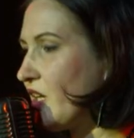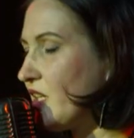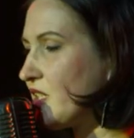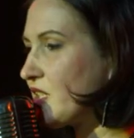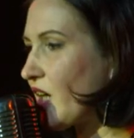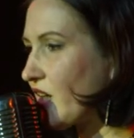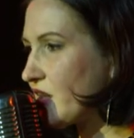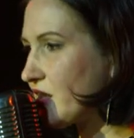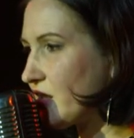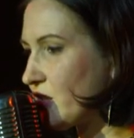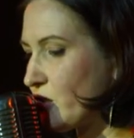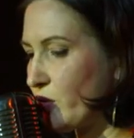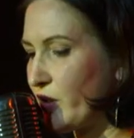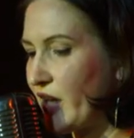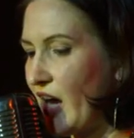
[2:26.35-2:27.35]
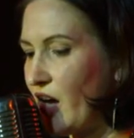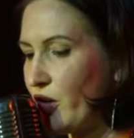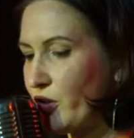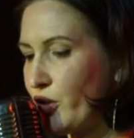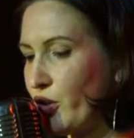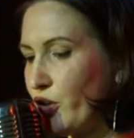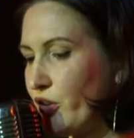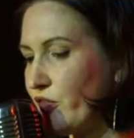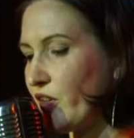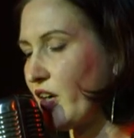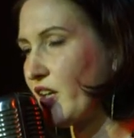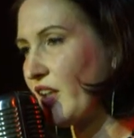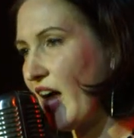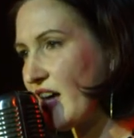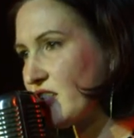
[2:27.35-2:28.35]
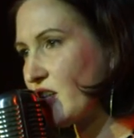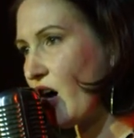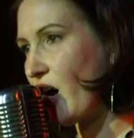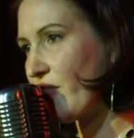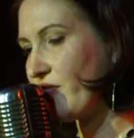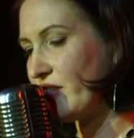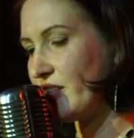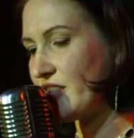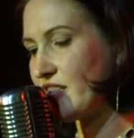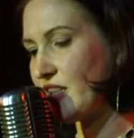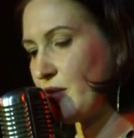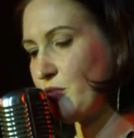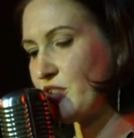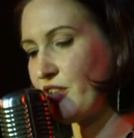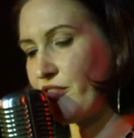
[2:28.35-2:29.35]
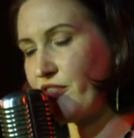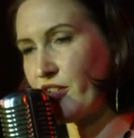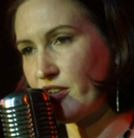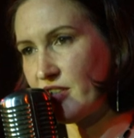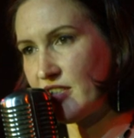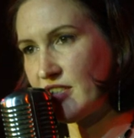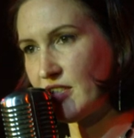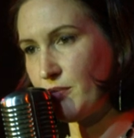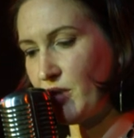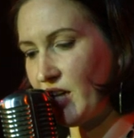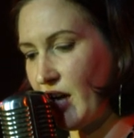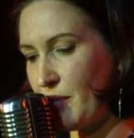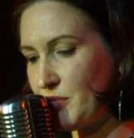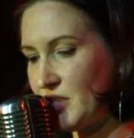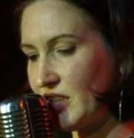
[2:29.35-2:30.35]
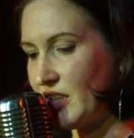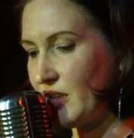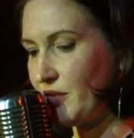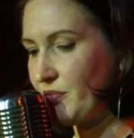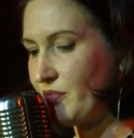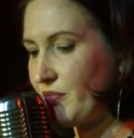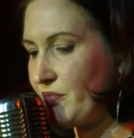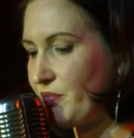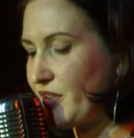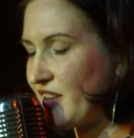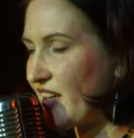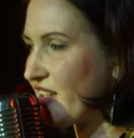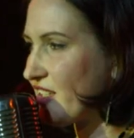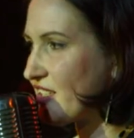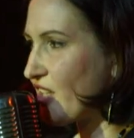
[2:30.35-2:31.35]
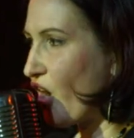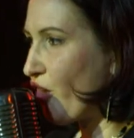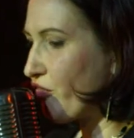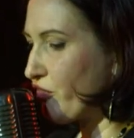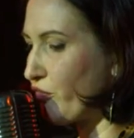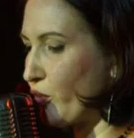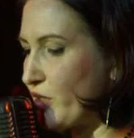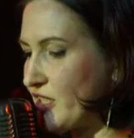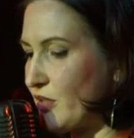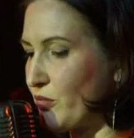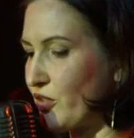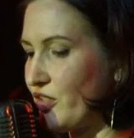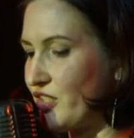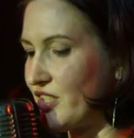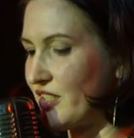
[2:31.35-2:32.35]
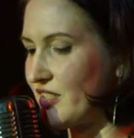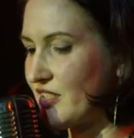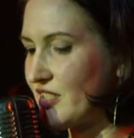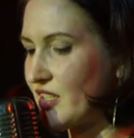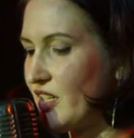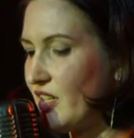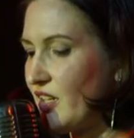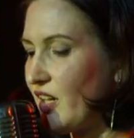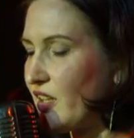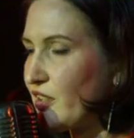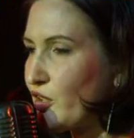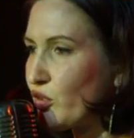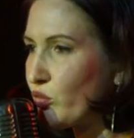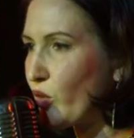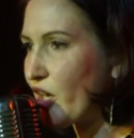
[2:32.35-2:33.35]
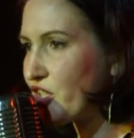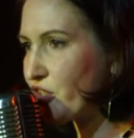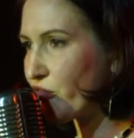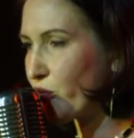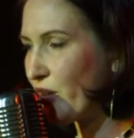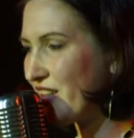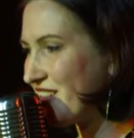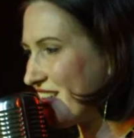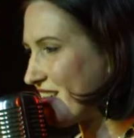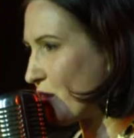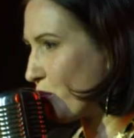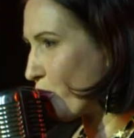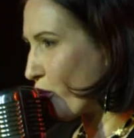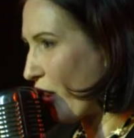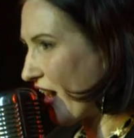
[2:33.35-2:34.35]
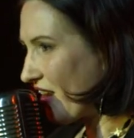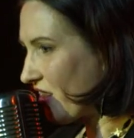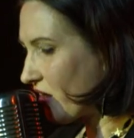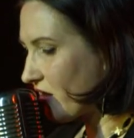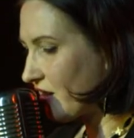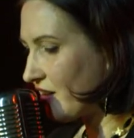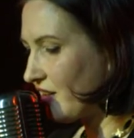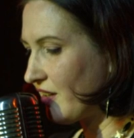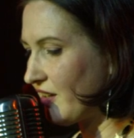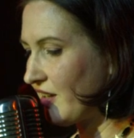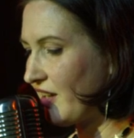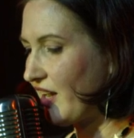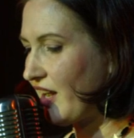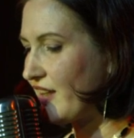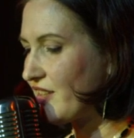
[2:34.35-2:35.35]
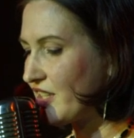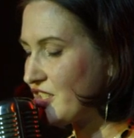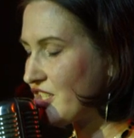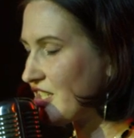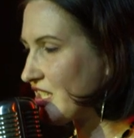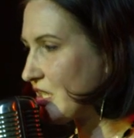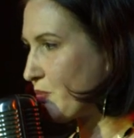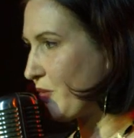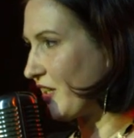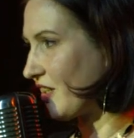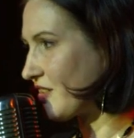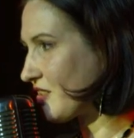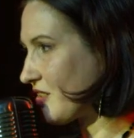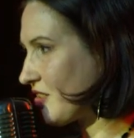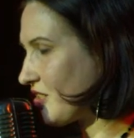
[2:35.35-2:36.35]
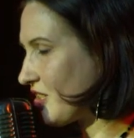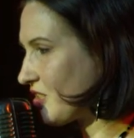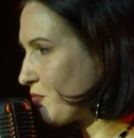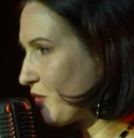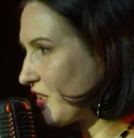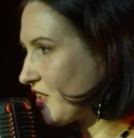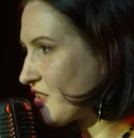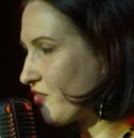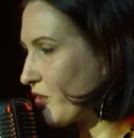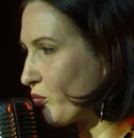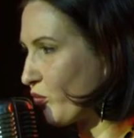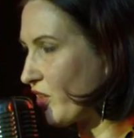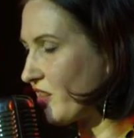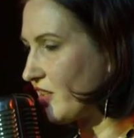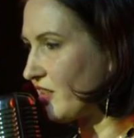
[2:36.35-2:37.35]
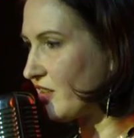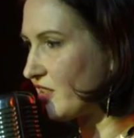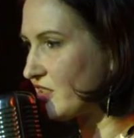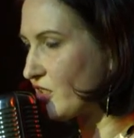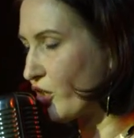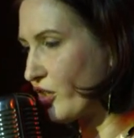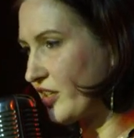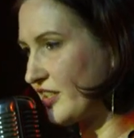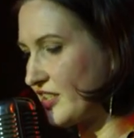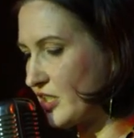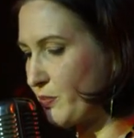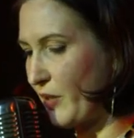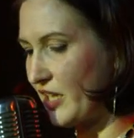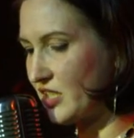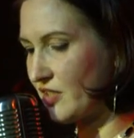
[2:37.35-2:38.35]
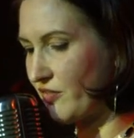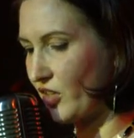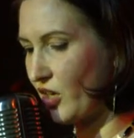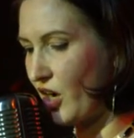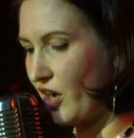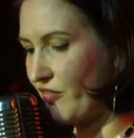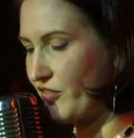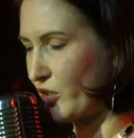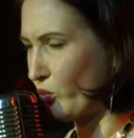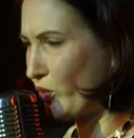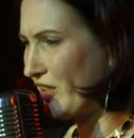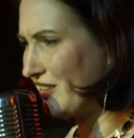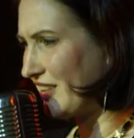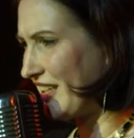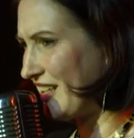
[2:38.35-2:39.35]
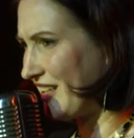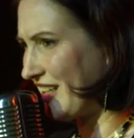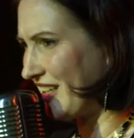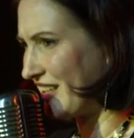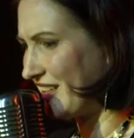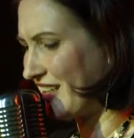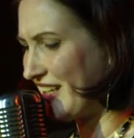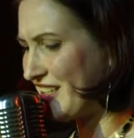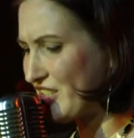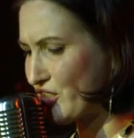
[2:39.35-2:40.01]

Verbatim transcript: Tucked into an alcove, a glass coffin seems at first to be empty. But then a soft voice emerges, a little rush of wind. Is it breath? And then she speaks. She speaks from within the darkened space of the coffin. We lean in. It's